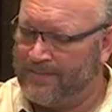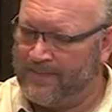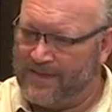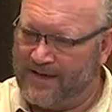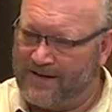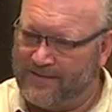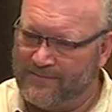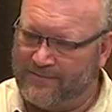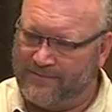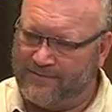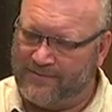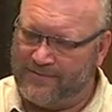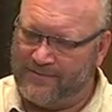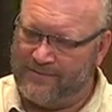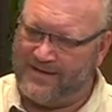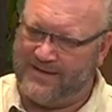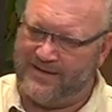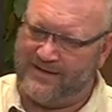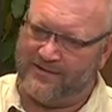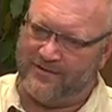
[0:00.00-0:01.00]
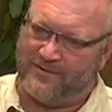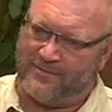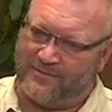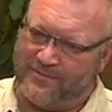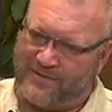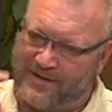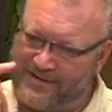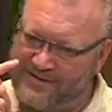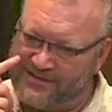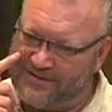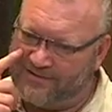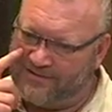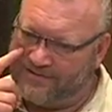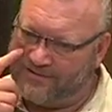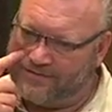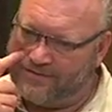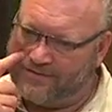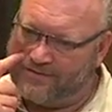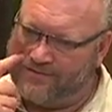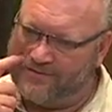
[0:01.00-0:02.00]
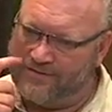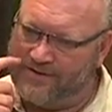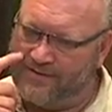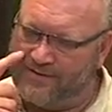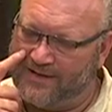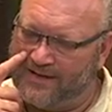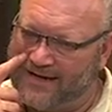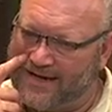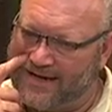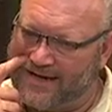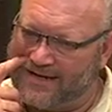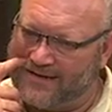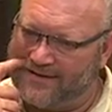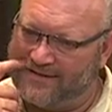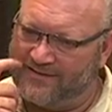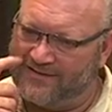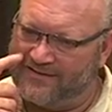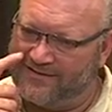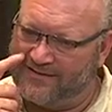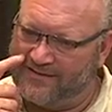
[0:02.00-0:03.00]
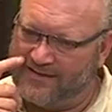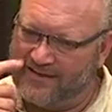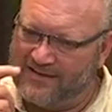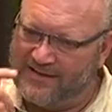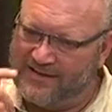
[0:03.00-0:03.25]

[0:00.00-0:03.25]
And for me, operations, you could view it as